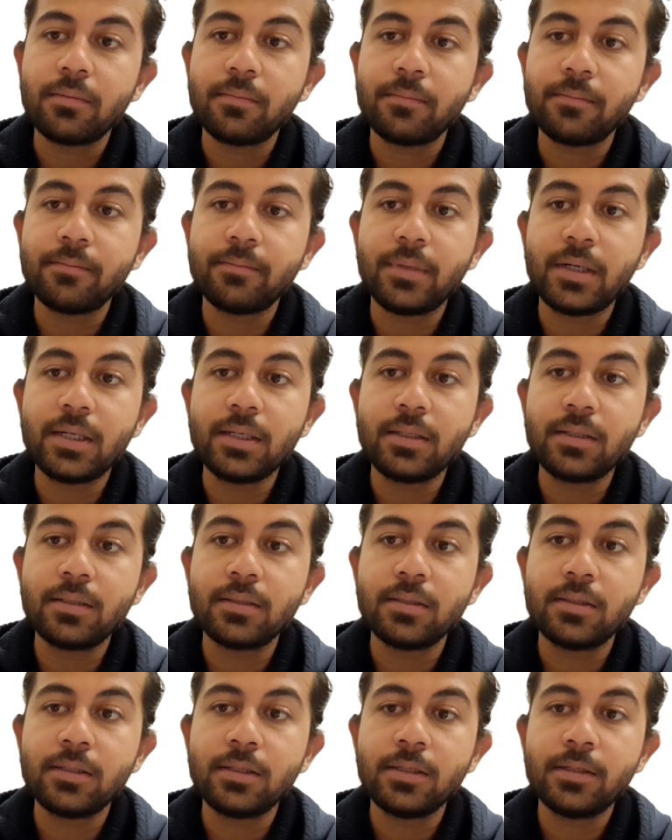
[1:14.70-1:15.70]
But
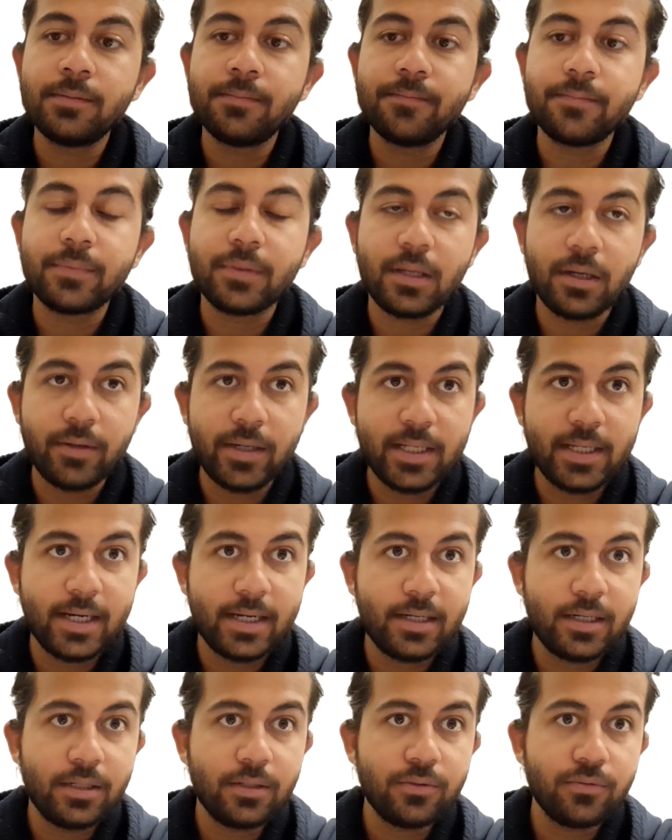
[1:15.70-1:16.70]
now I'll
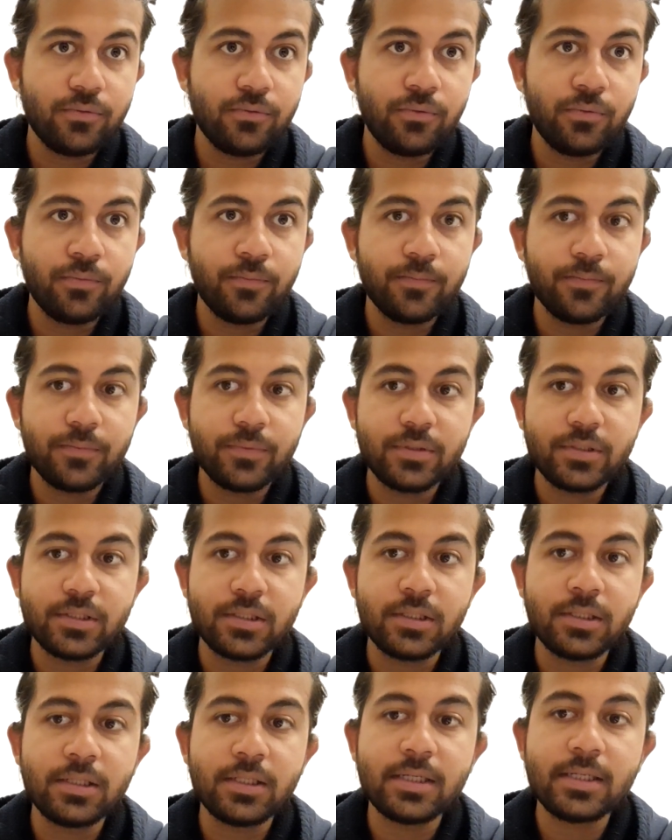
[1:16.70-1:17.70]
get into
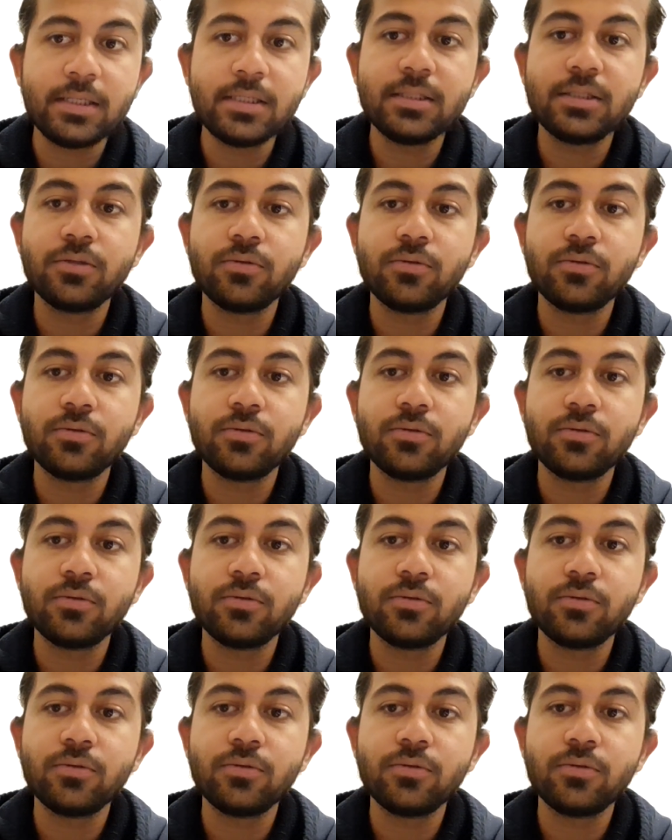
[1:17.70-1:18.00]
certain things.